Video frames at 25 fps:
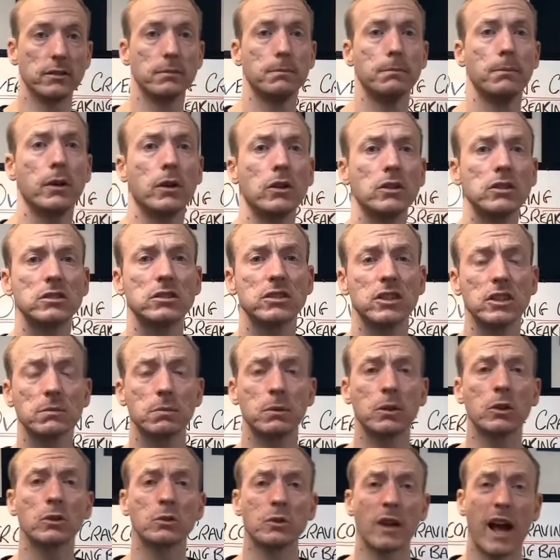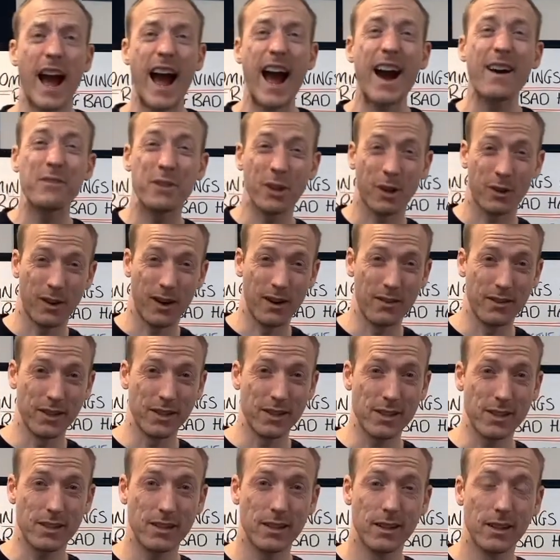Because just because we have the cravings
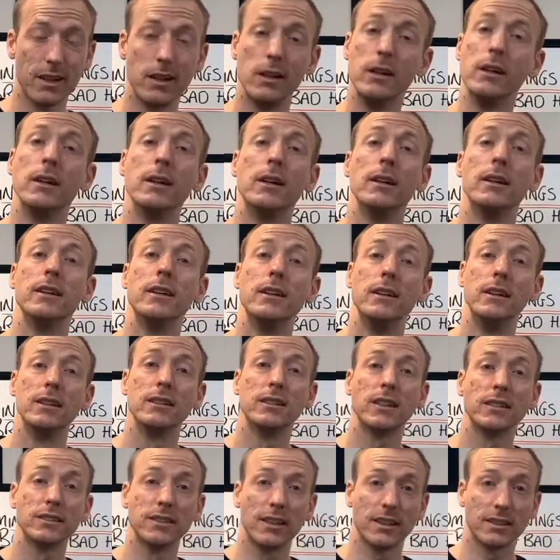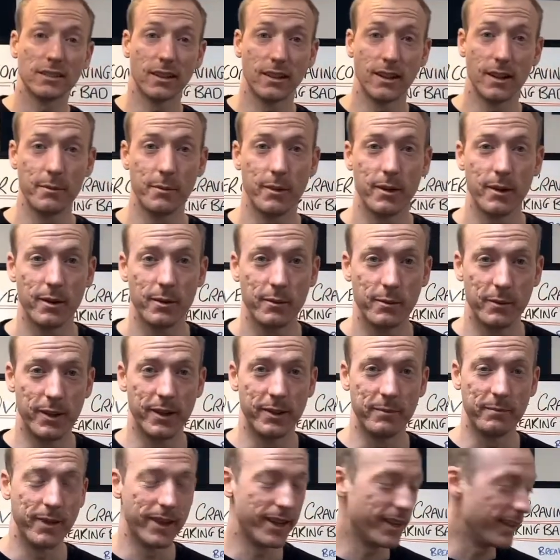doesn't necessarily
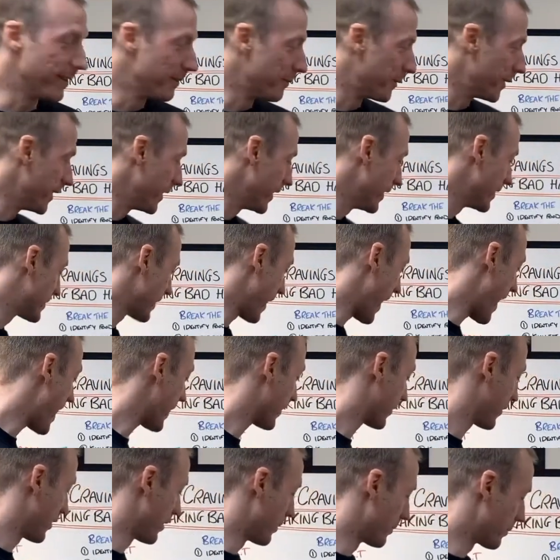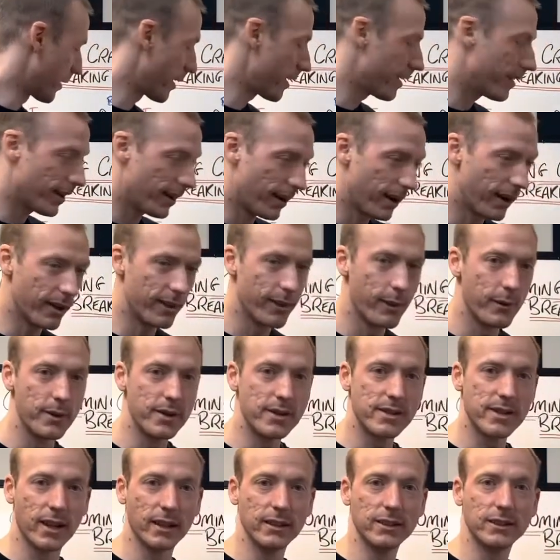mean we need to act on them, right? I know it
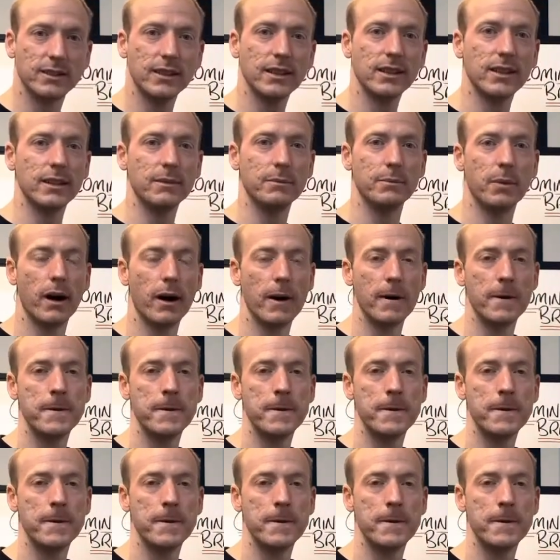sounds silly, but